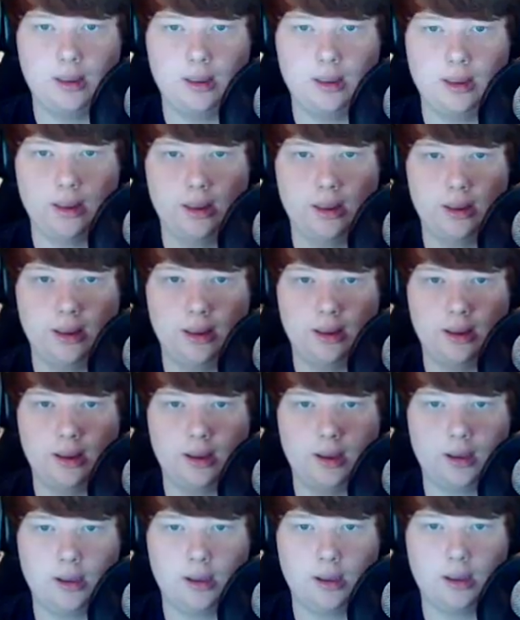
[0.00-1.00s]

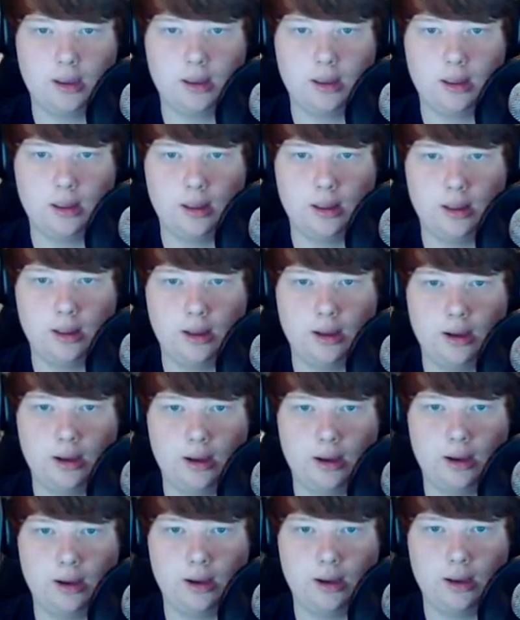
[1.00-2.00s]

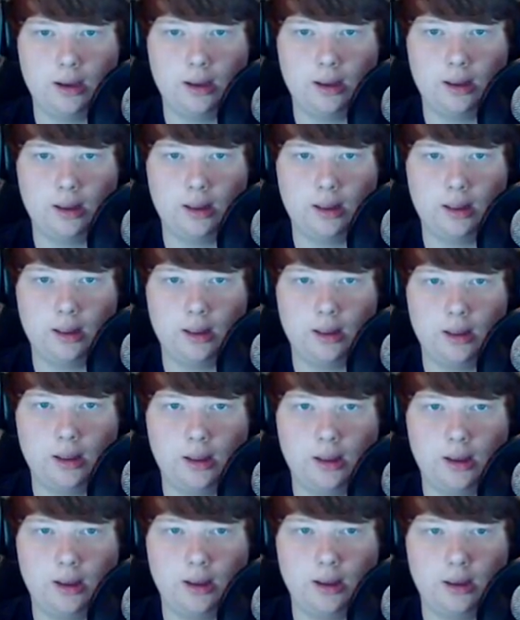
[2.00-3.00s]

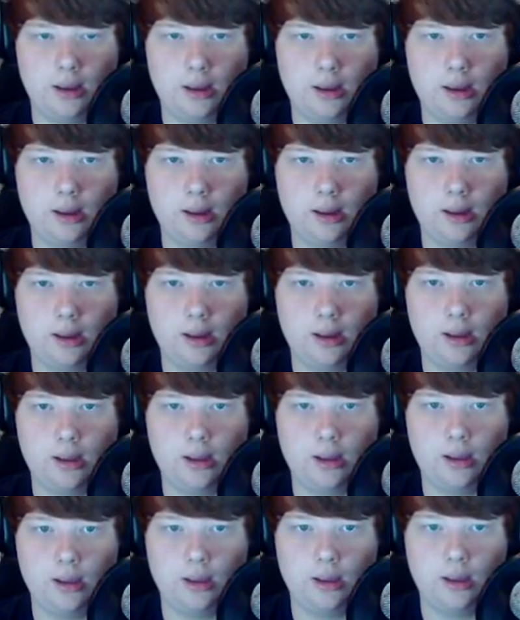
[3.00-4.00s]

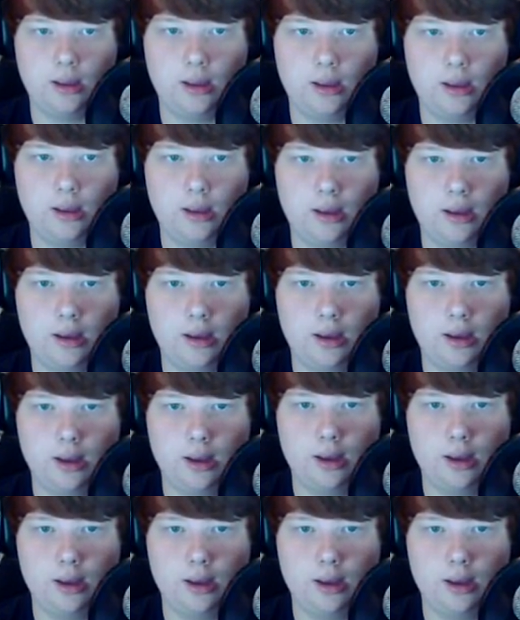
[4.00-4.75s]
Nobody speaks.